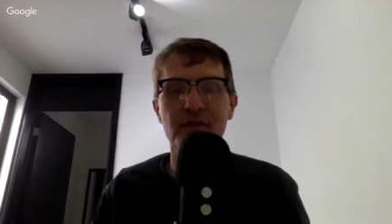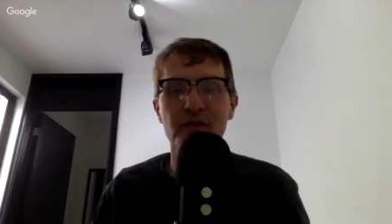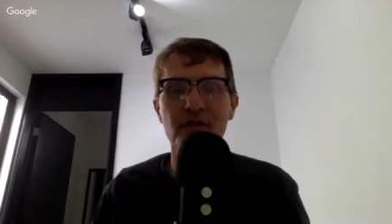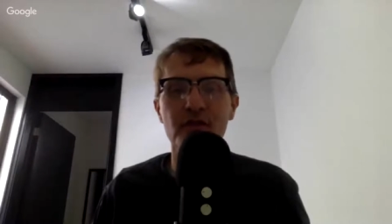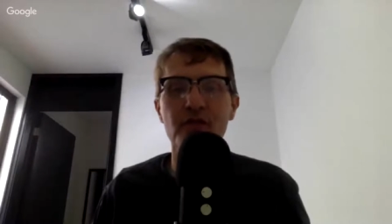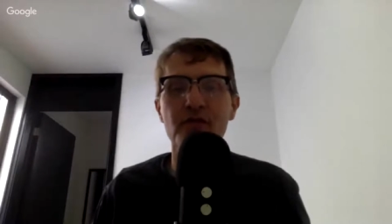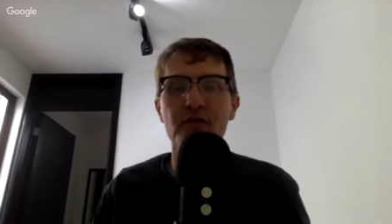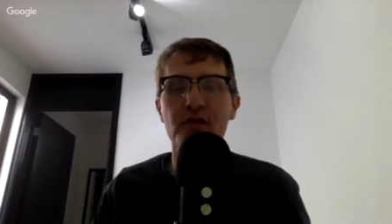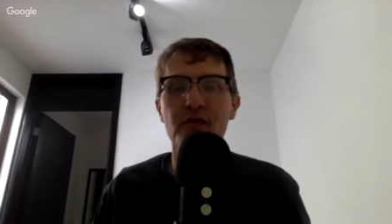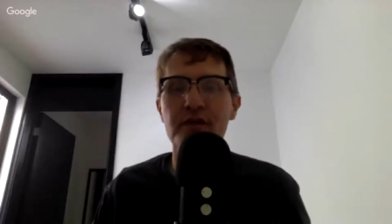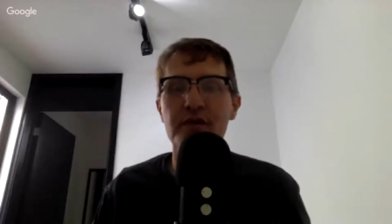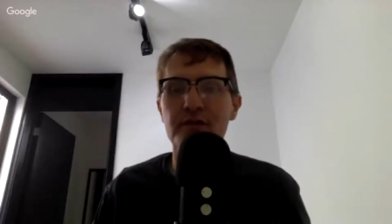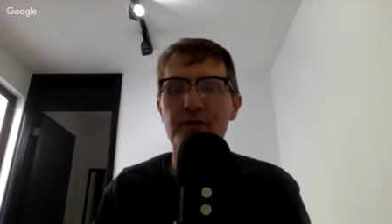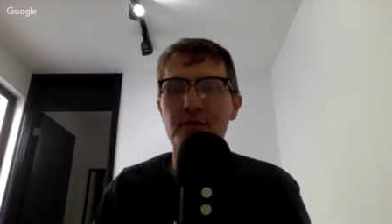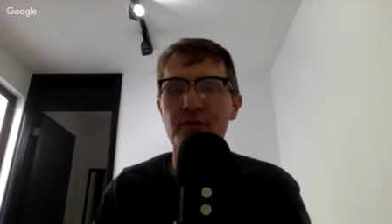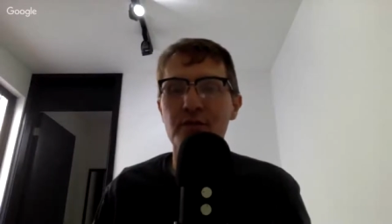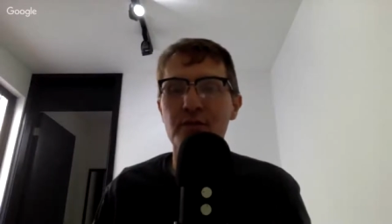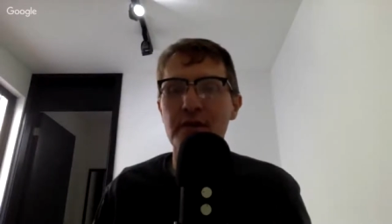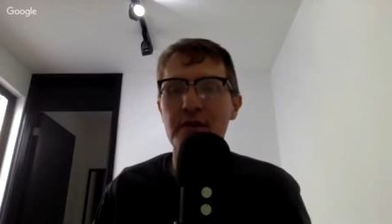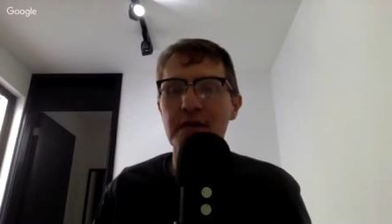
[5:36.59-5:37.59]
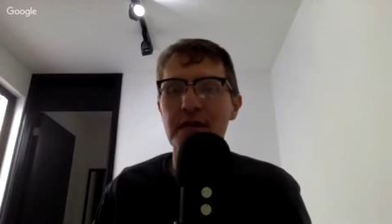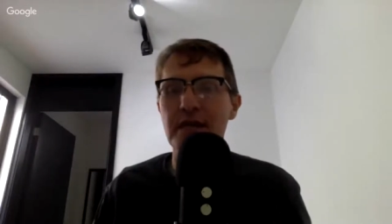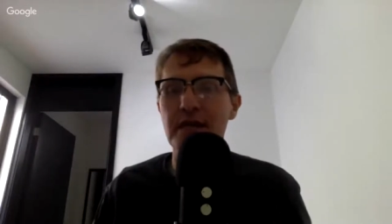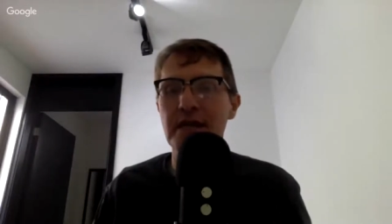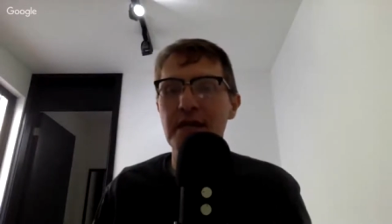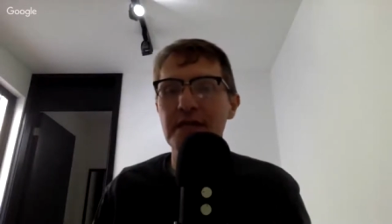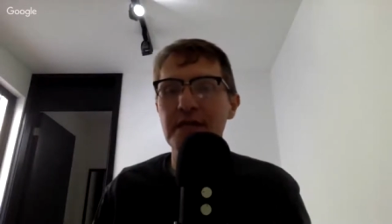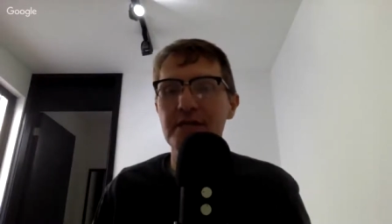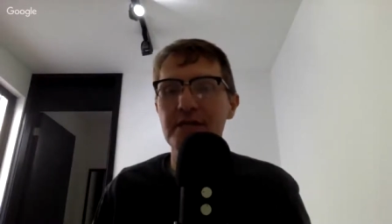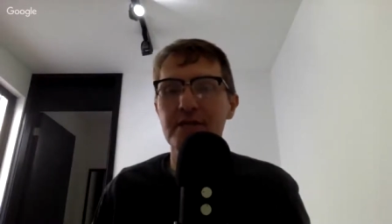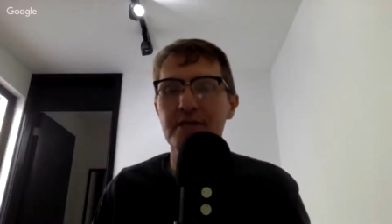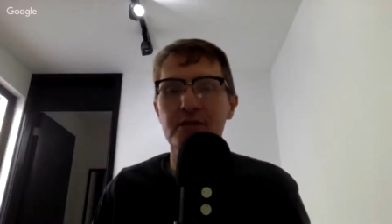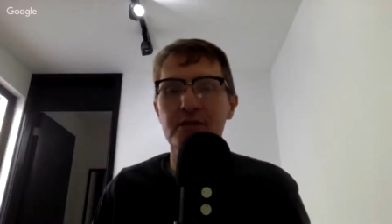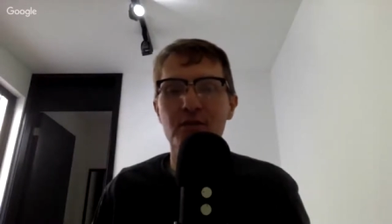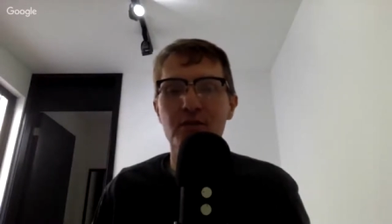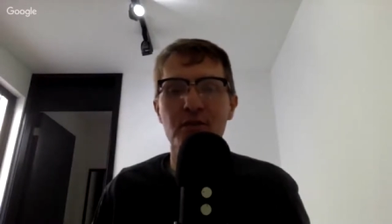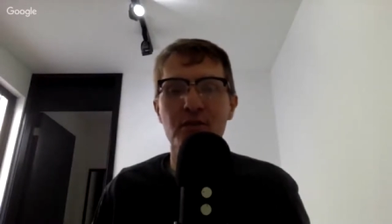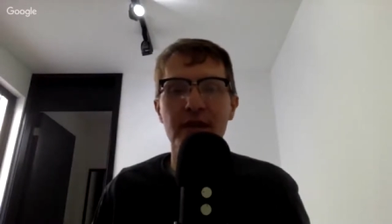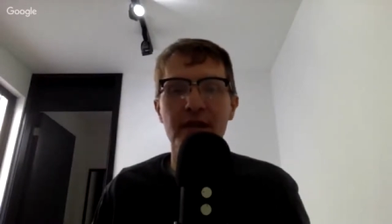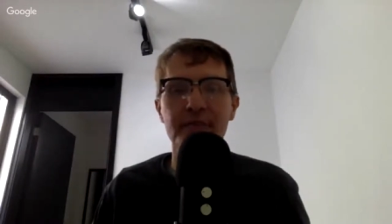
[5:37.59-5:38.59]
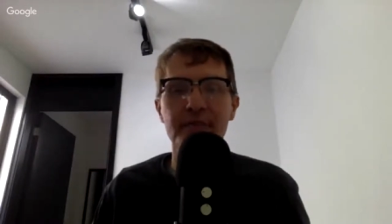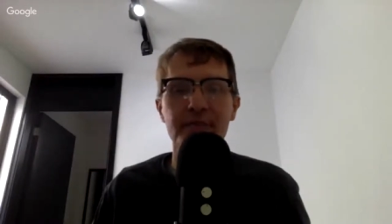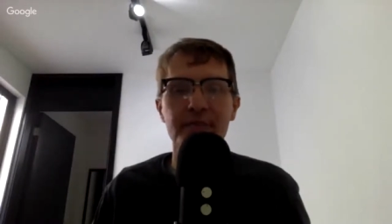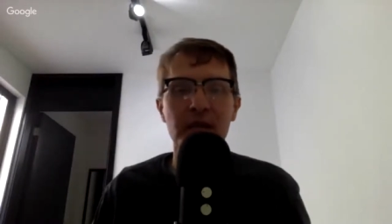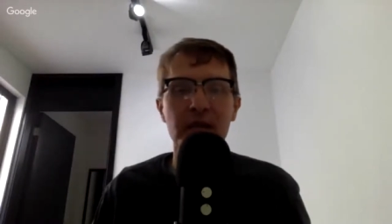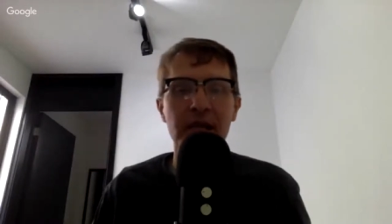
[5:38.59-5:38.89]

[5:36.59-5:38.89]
Feel free to uh, to do that.